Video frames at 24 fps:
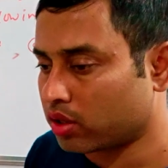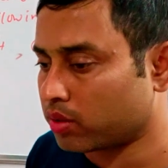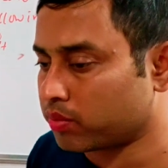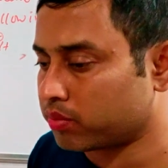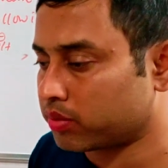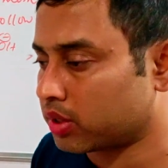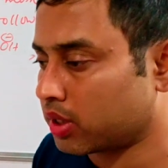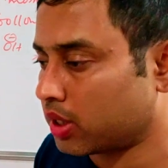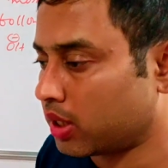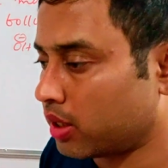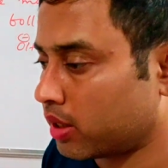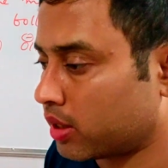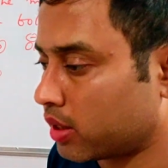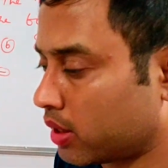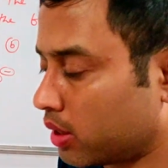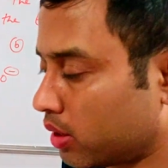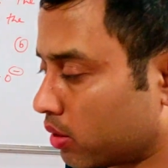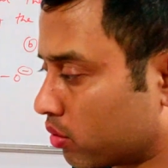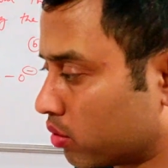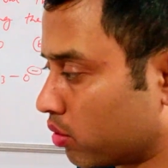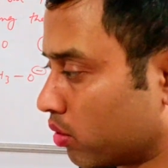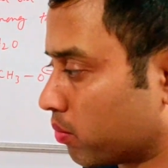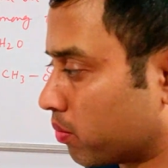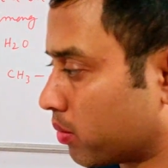of the
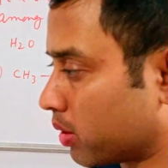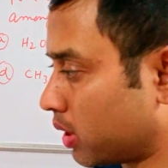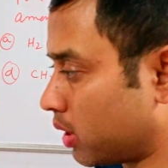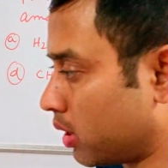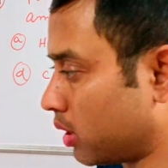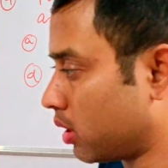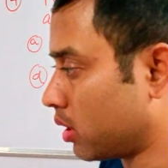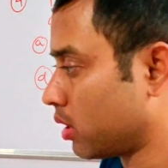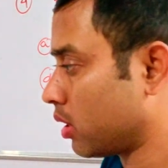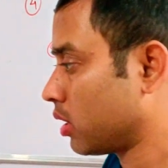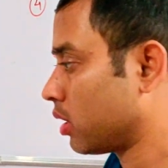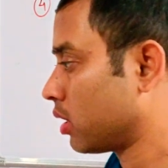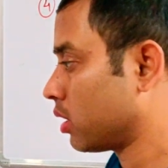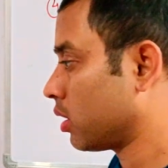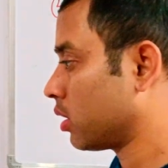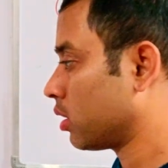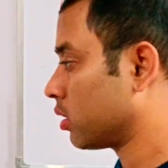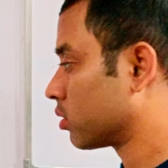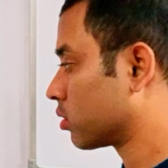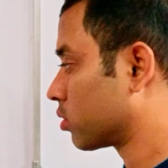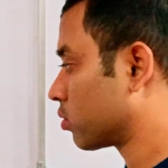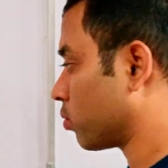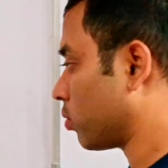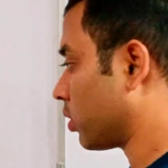nucleophile.
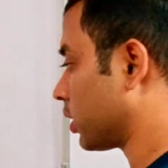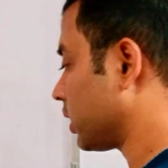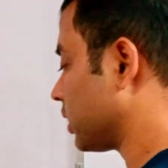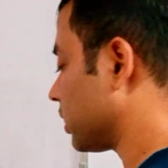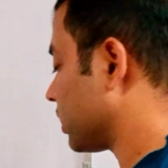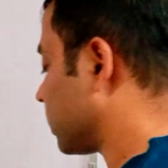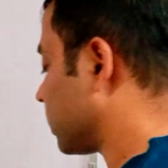So